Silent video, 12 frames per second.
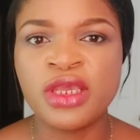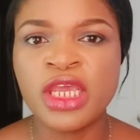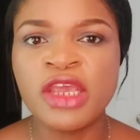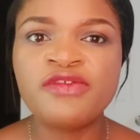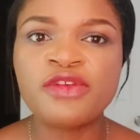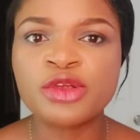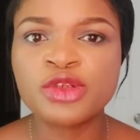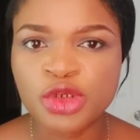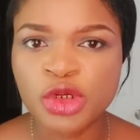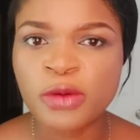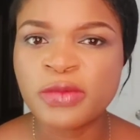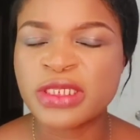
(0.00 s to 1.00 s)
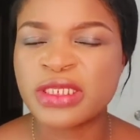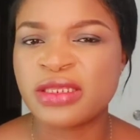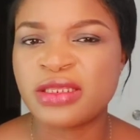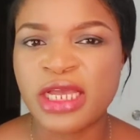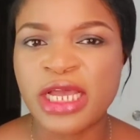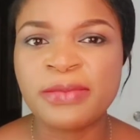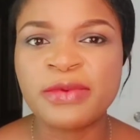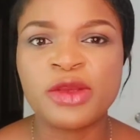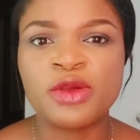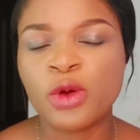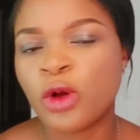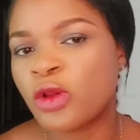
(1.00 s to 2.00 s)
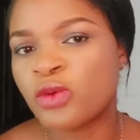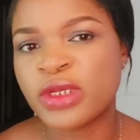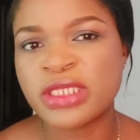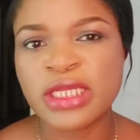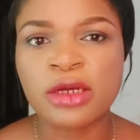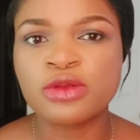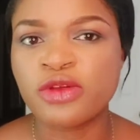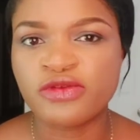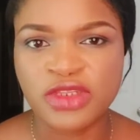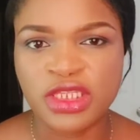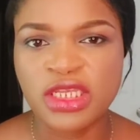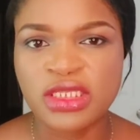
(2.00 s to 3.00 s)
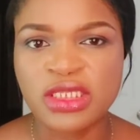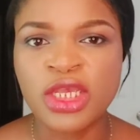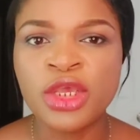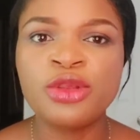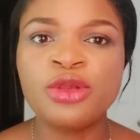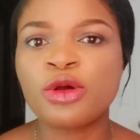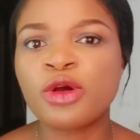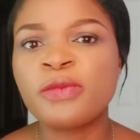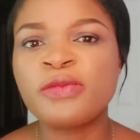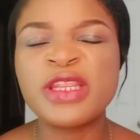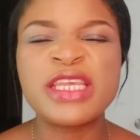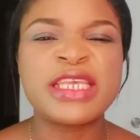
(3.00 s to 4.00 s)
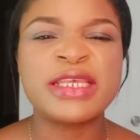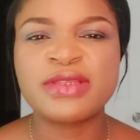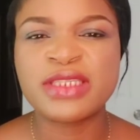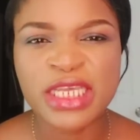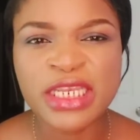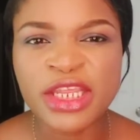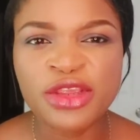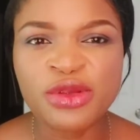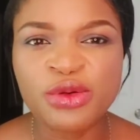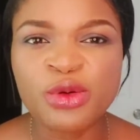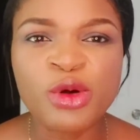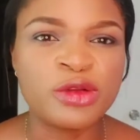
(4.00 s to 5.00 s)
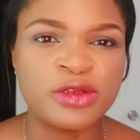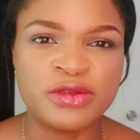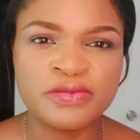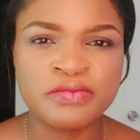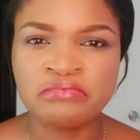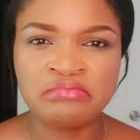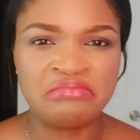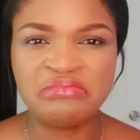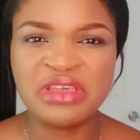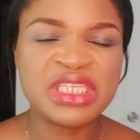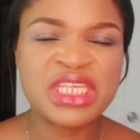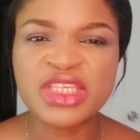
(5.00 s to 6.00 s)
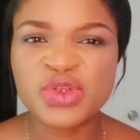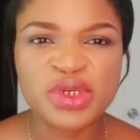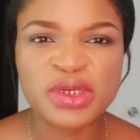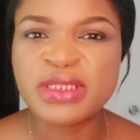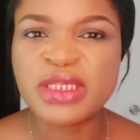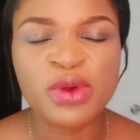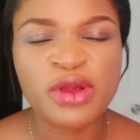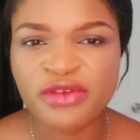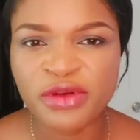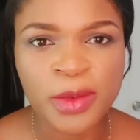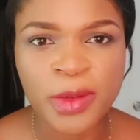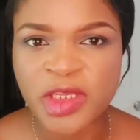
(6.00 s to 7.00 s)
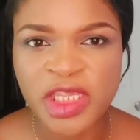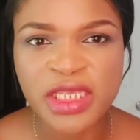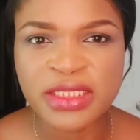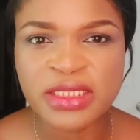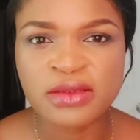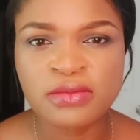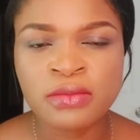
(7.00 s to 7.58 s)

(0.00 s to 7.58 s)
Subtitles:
if your job is the type that you're always out of state, your company keeps sending you on business trips away from your kids,